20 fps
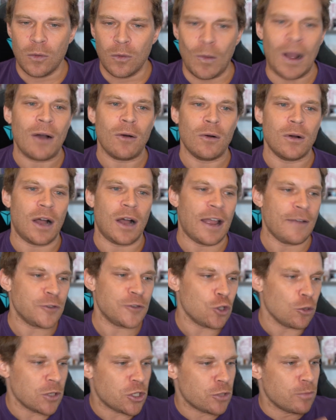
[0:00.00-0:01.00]
Wow, I have
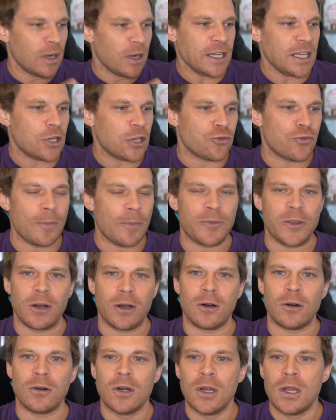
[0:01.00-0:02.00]
so much money in
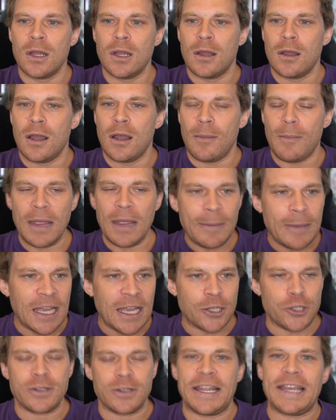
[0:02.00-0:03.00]
crypto. Maybe
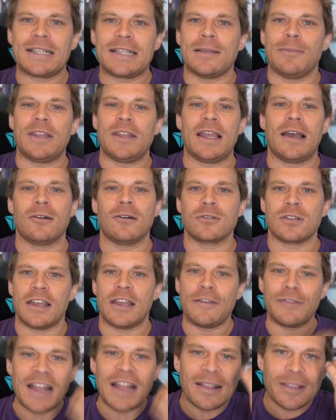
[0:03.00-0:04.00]
I should take something out.
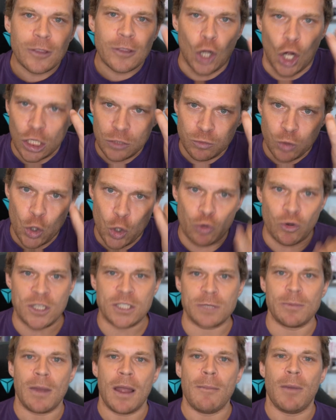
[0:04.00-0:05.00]
If that thought would
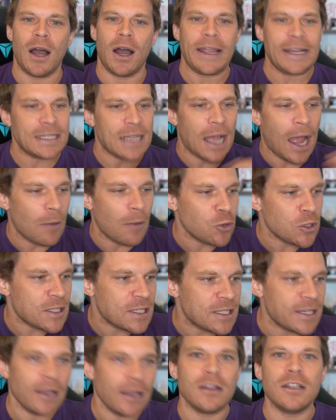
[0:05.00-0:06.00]
cross my mind, I would
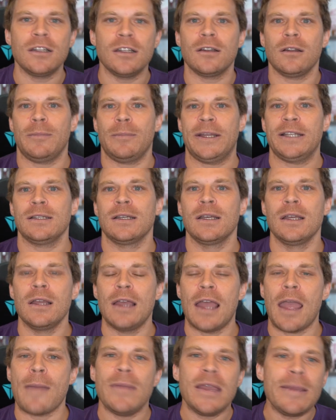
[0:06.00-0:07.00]
sell a little bit.
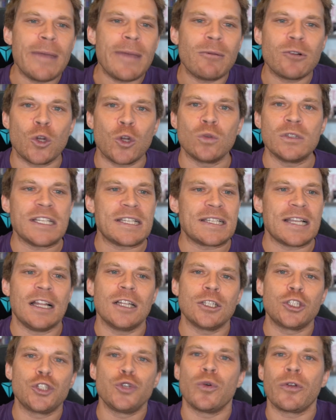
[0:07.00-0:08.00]
And maybe I would only
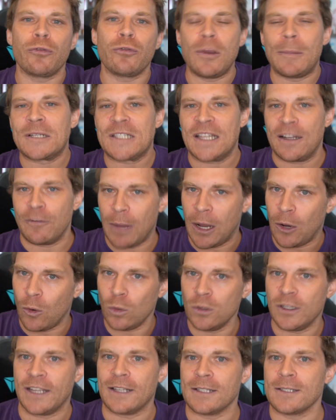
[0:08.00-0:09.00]
sell 2 or 3% of my
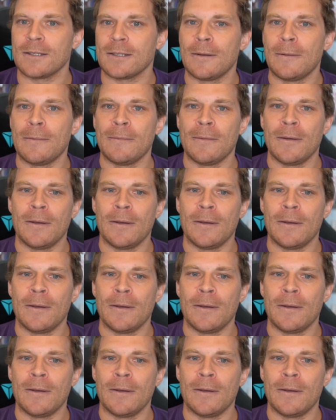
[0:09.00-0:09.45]
holdings.